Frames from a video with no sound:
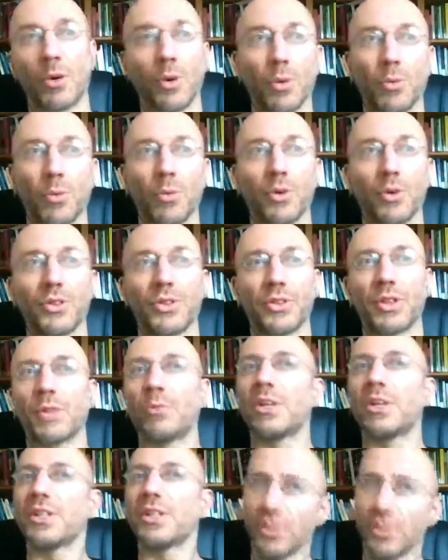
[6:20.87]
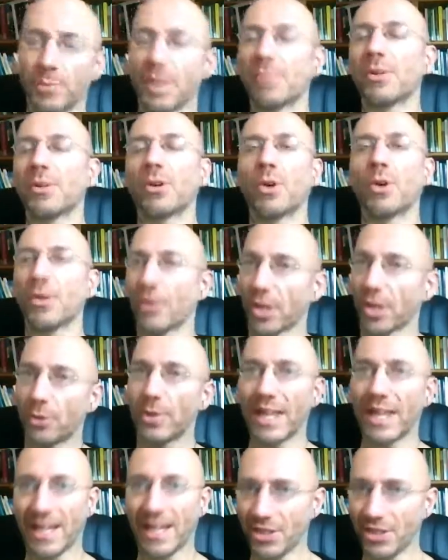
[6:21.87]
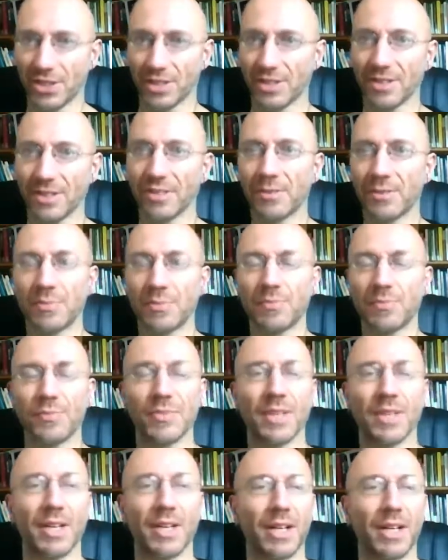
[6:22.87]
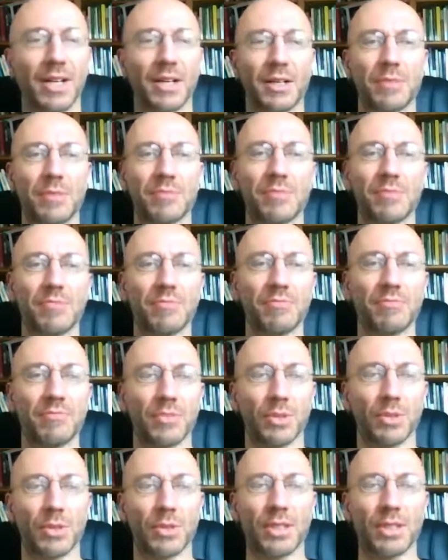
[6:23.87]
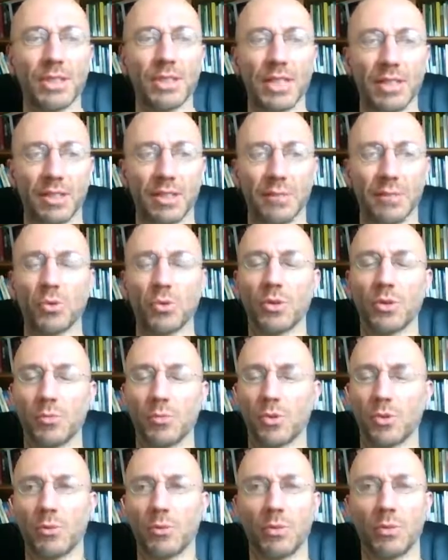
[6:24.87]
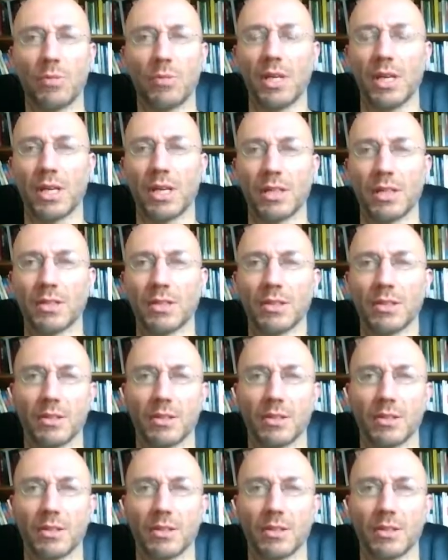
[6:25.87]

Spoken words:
what the religious people call the creation, resonated more and more with me. And